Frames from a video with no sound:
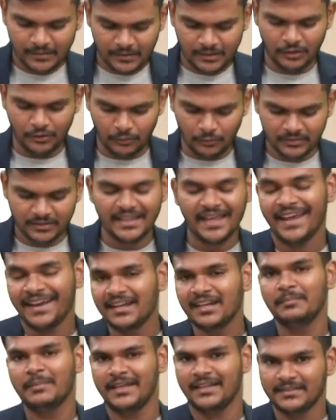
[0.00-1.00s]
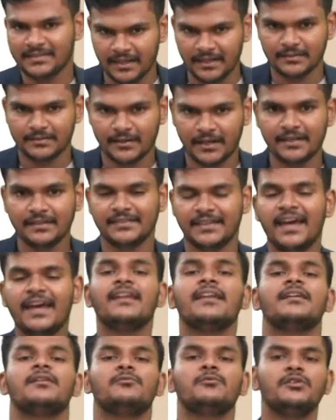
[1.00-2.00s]
you know, then it makes sense, right? Then
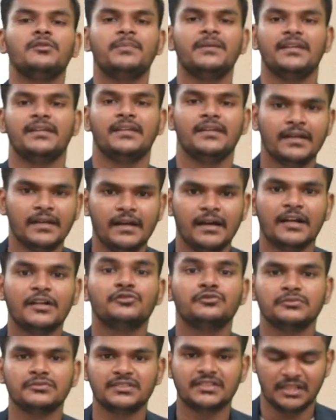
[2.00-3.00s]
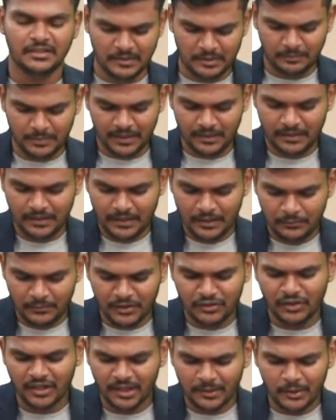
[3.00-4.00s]
it would be a true statement, but
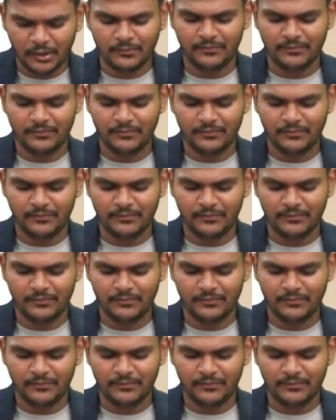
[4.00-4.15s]
we're talking about